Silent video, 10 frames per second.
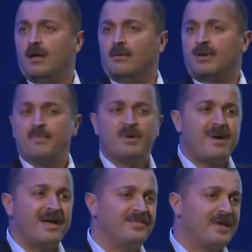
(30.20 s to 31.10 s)
keep in
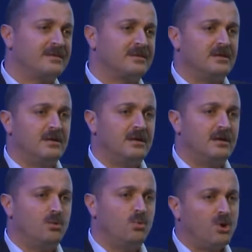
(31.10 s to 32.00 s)
mind that
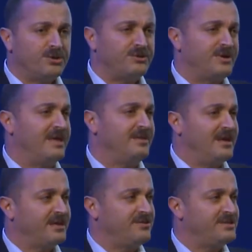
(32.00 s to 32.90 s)
water and
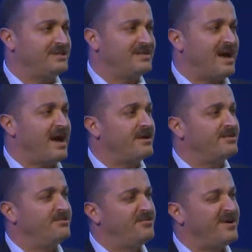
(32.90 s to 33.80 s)
electricity are
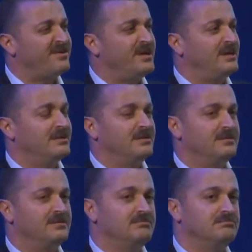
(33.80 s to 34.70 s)
very
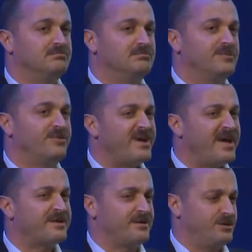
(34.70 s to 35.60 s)

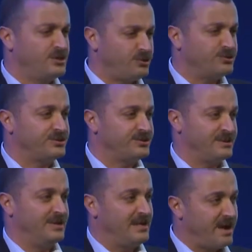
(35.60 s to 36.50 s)
rare resources
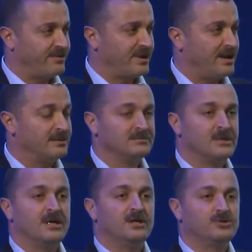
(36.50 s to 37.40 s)
in Africa.
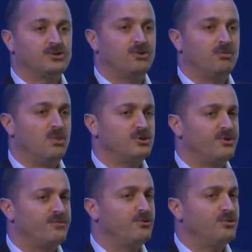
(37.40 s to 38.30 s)
So most
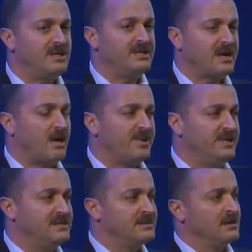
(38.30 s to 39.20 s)
of the utility
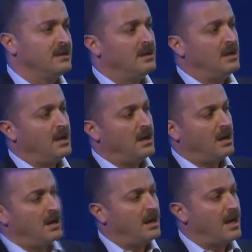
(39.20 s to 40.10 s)
companies
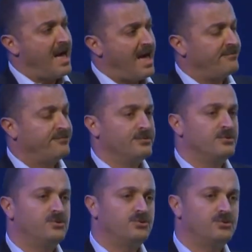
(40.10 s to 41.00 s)
have
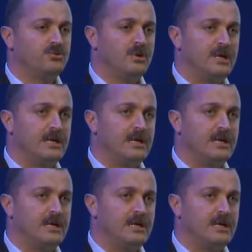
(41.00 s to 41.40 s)
to,